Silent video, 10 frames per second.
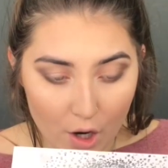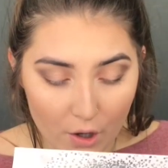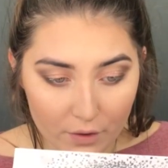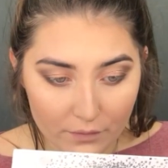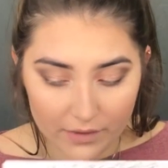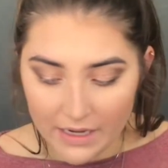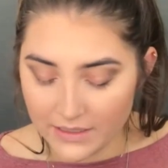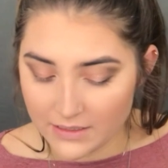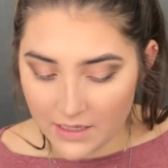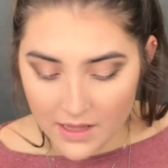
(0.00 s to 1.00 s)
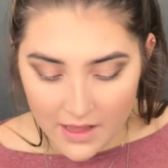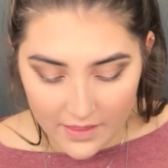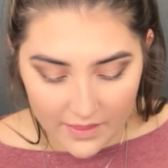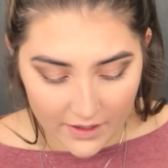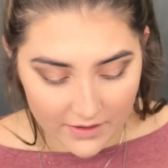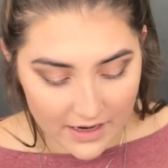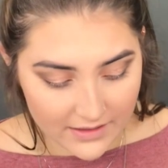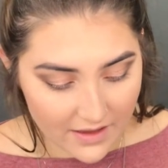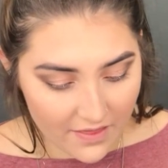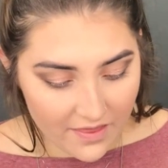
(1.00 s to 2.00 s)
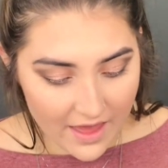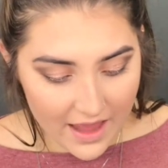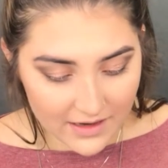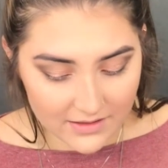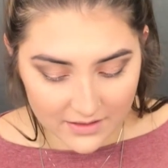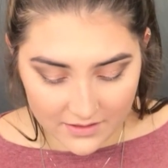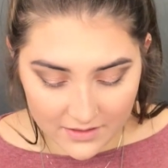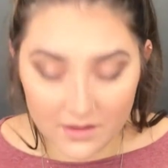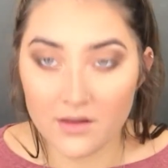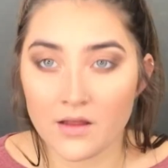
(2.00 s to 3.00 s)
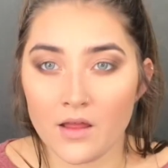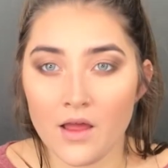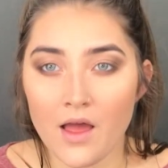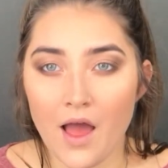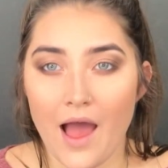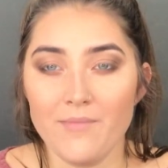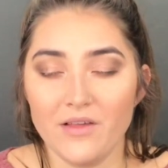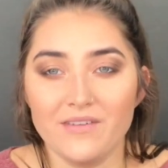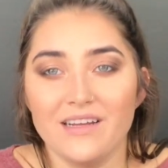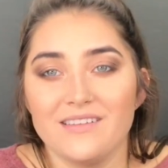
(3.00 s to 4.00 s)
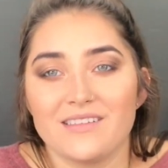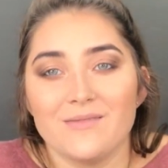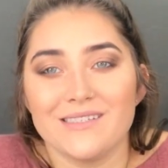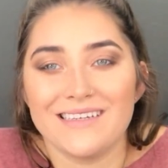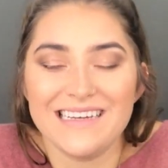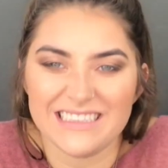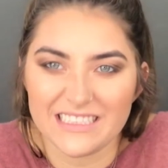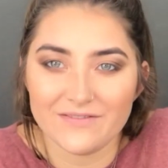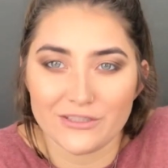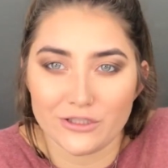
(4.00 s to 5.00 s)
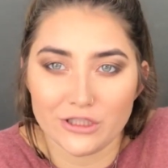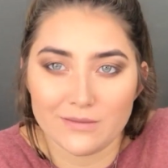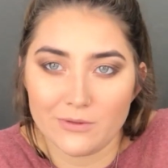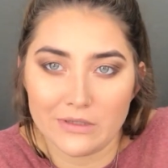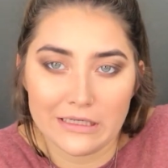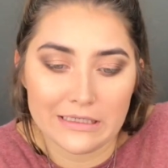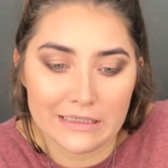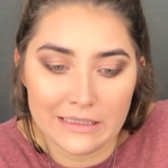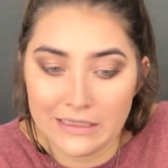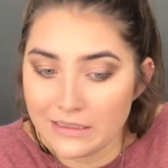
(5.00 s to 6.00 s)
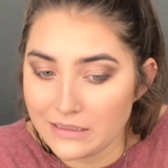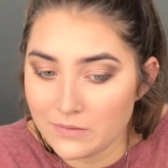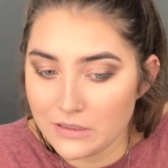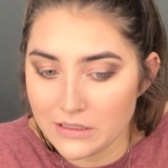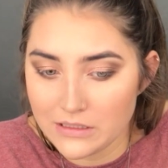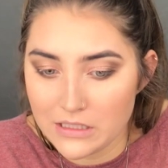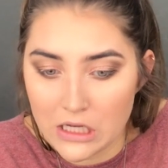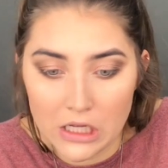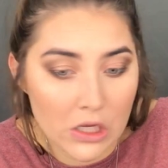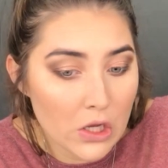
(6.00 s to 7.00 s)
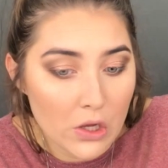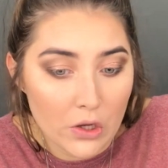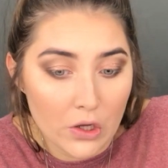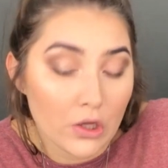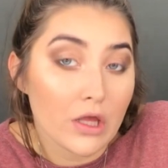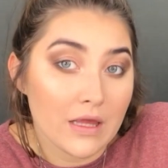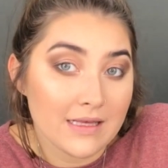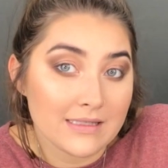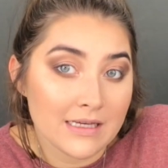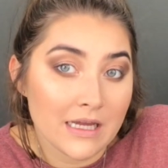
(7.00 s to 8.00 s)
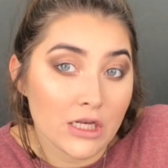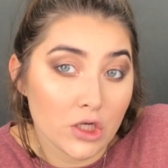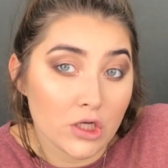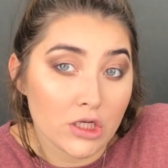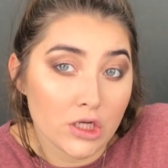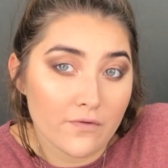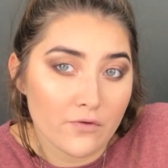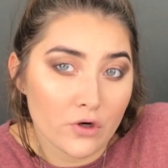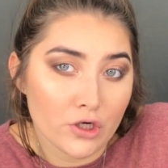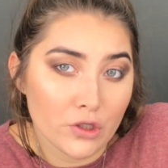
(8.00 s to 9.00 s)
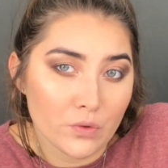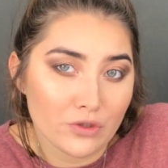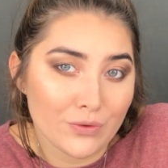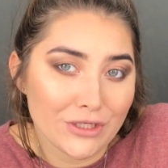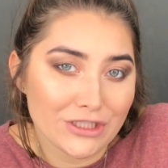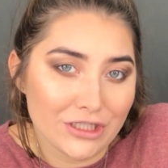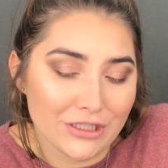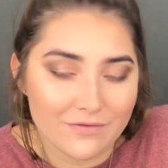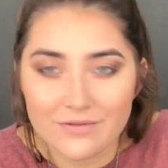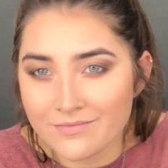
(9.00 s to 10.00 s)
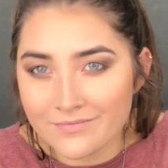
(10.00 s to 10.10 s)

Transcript: Alright, there is that. I'm loving how this comes out. I love a good smoky eye, and this one is easy and good for you to achieve.